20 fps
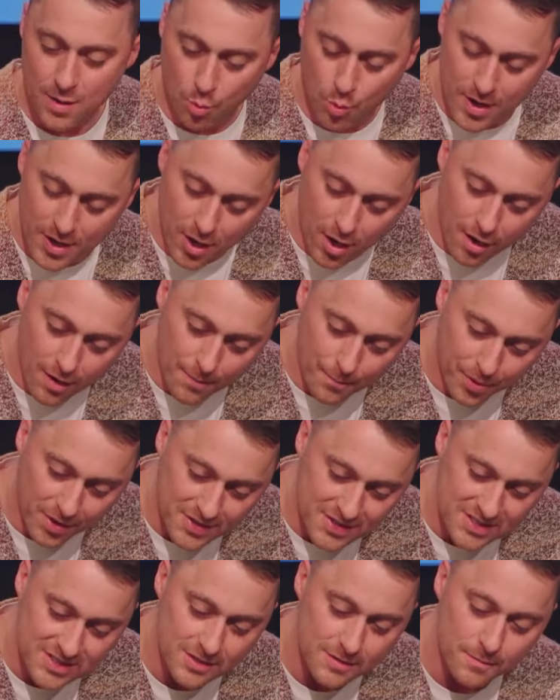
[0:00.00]
And when our
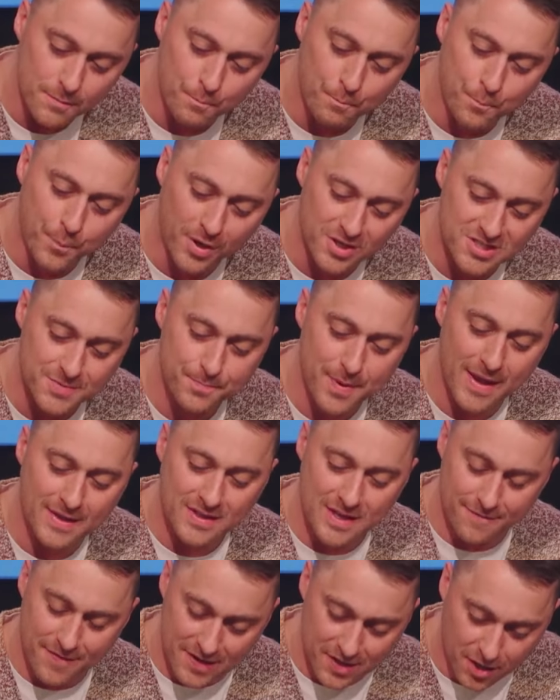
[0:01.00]

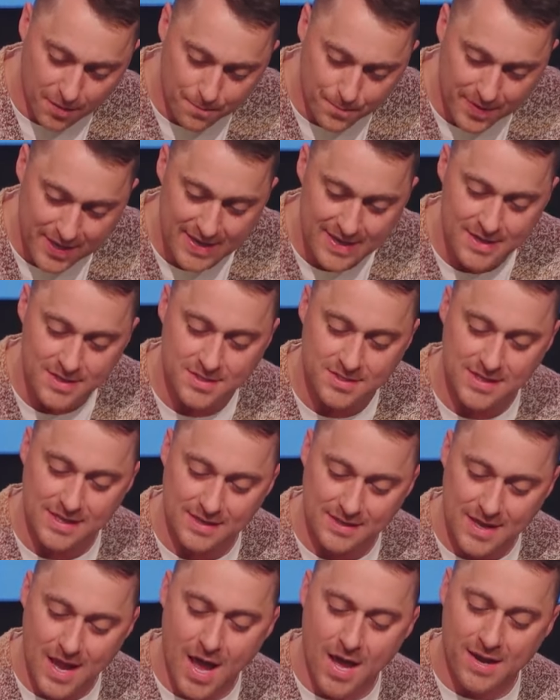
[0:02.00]
perspective and our peace
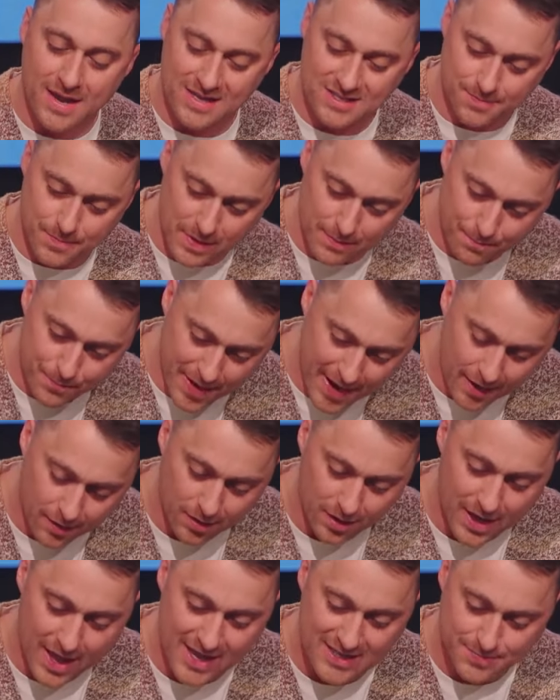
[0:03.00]
in God has been
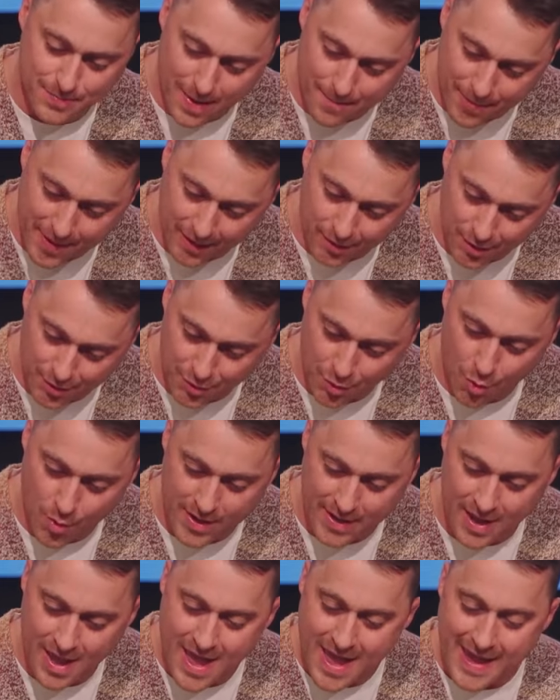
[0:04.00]
paralyzed by
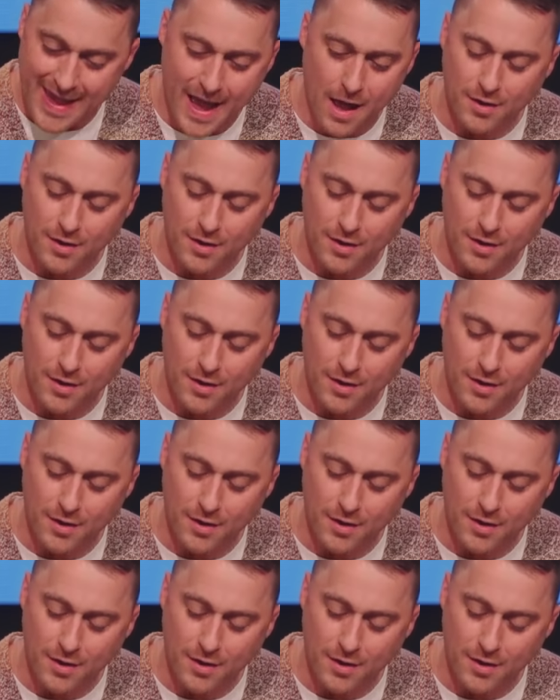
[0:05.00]
paranoia,